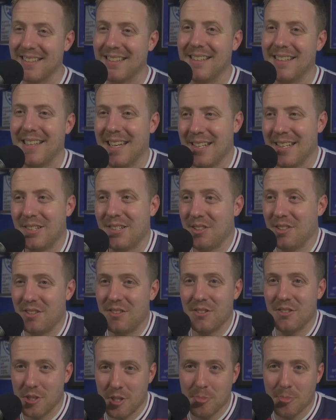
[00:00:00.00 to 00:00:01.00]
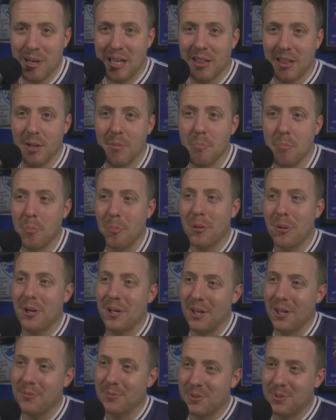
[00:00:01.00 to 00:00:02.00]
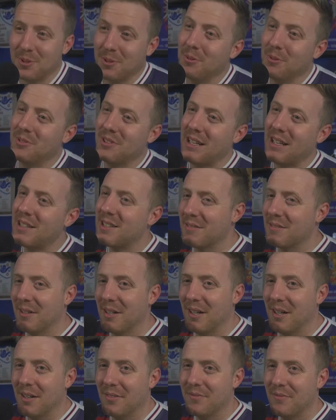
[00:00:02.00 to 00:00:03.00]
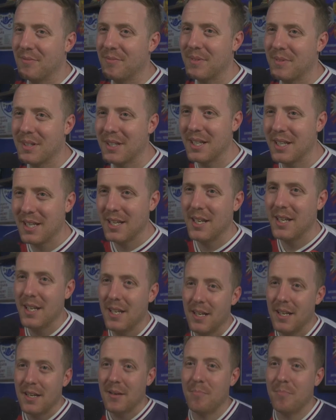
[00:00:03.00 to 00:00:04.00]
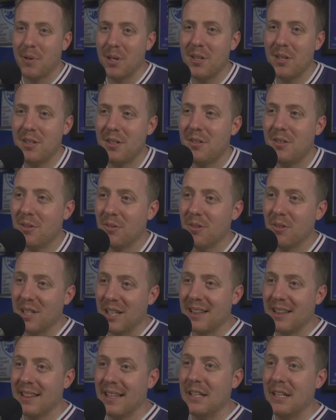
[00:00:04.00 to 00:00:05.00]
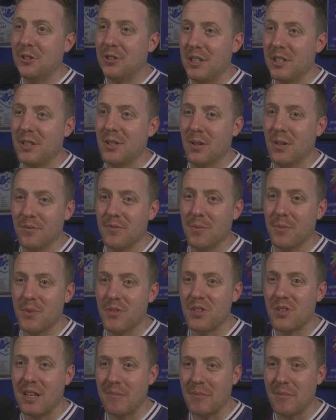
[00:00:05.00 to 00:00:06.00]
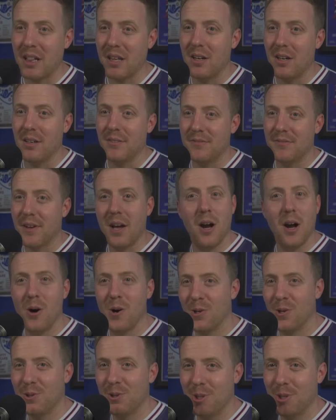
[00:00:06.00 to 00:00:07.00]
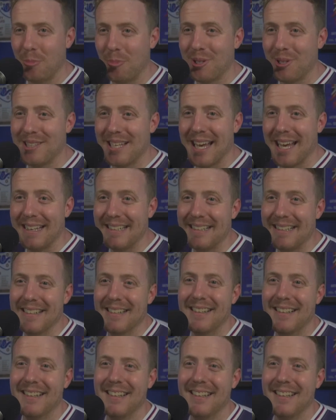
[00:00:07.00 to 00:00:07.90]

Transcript: It's because they're just a big lump, an old school centre half. Burn and Dunk are literally cut from the same cloth. 100%.